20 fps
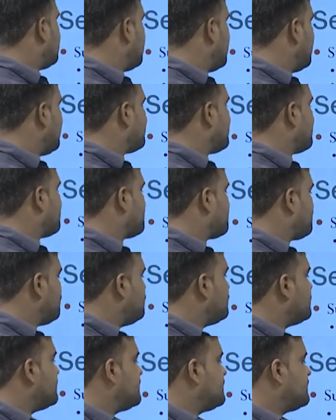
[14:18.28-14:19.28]
is a
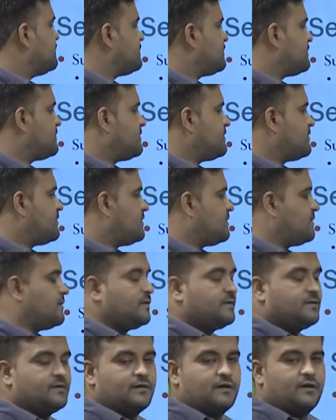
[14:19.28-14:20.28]
student.
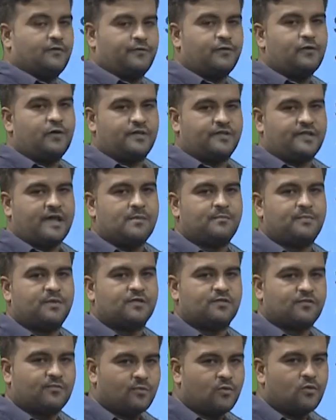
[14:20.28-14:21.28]
A few
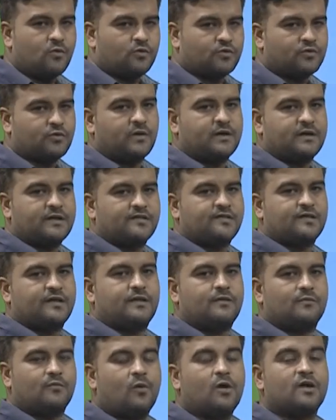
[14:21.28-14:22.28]
examples more to
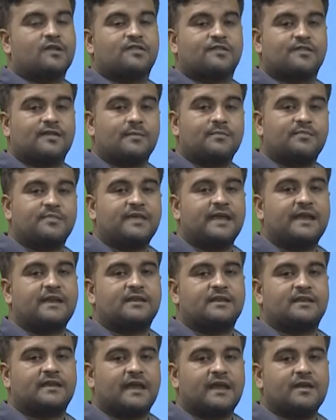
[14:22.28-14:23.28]
understand what
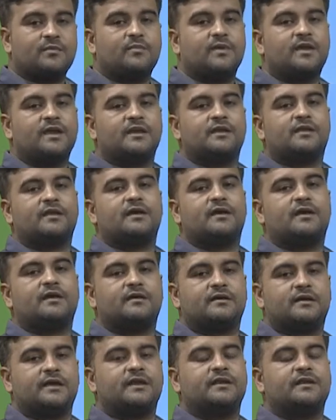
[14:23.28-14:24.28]
subject can be
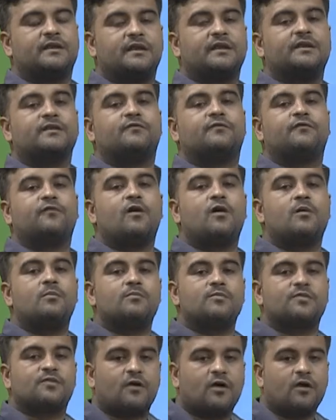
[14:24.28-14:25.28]
in
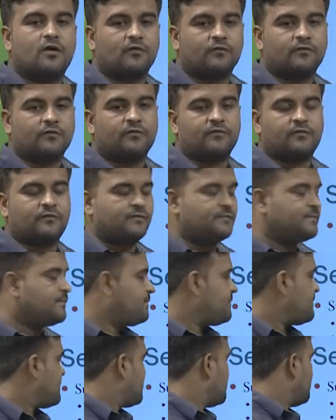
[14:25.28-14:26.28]
forms of.
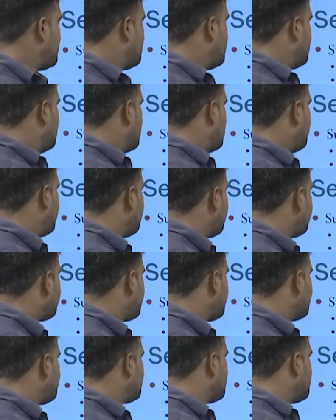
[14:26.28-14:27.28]
Now, when I
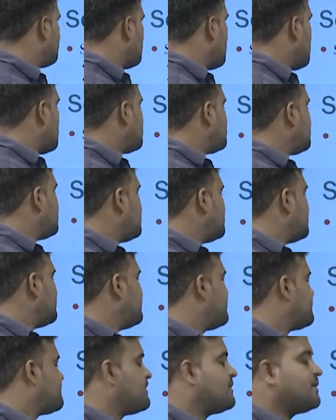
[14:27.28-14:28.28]
say John
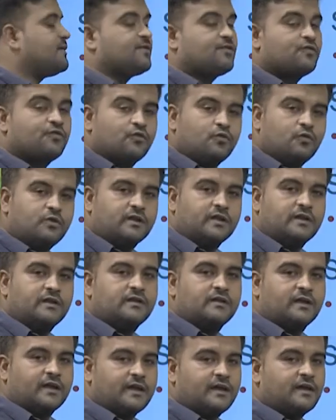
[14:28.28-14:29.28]
is a
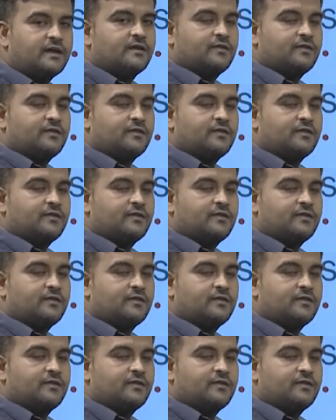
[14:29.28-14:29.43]
student, here